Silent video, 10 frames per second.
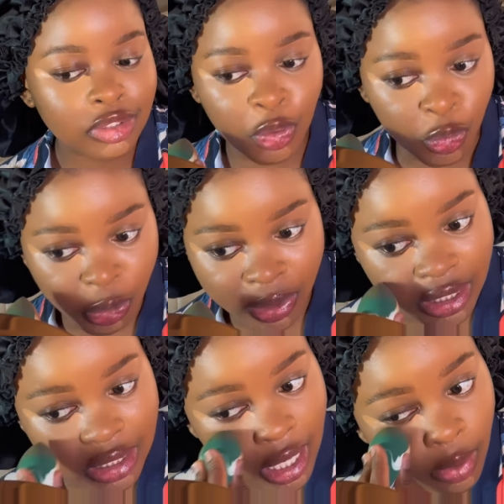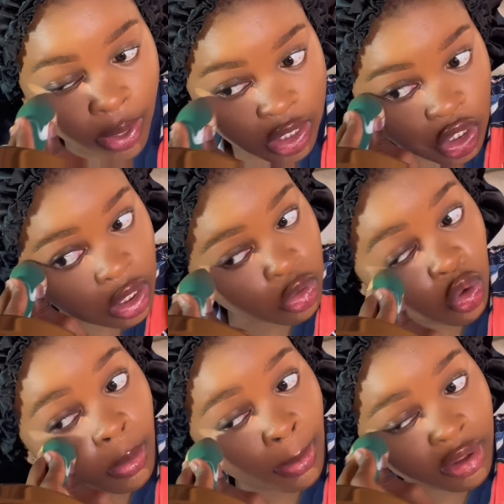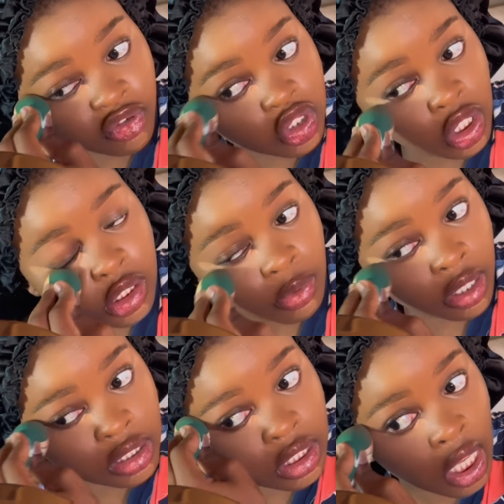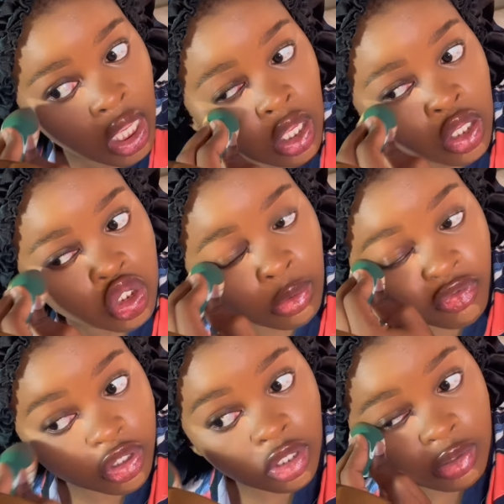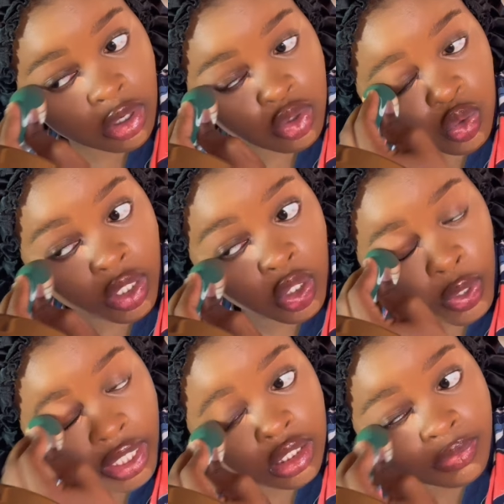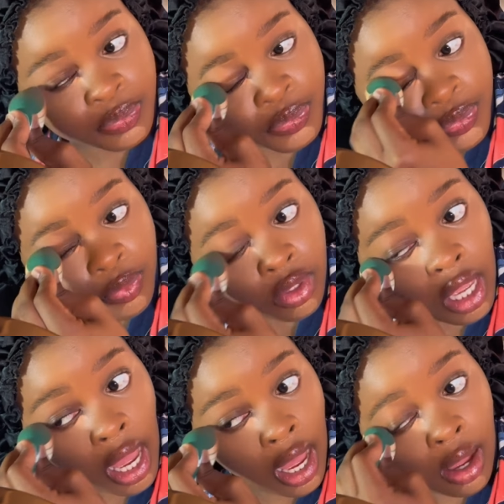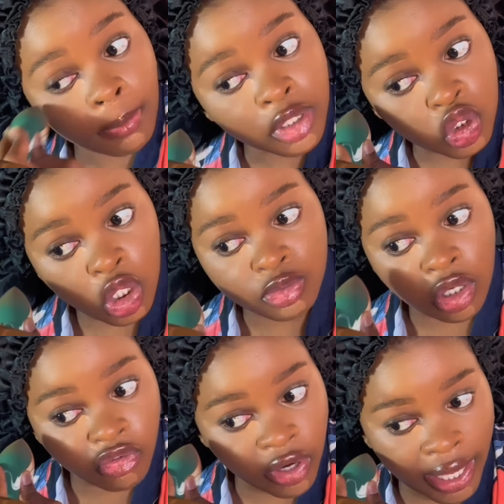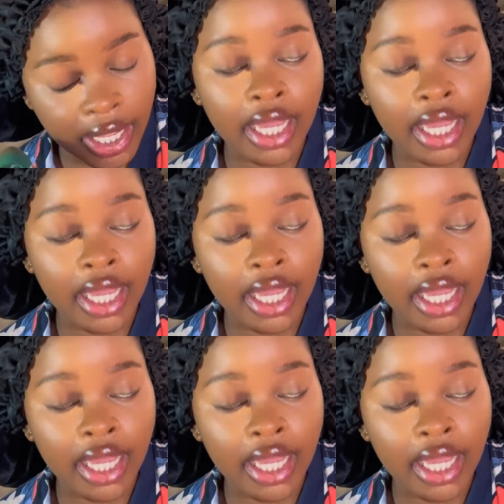groupies here. We're actually going to talk about my first year experience. So my first year experience was really great, in terms of like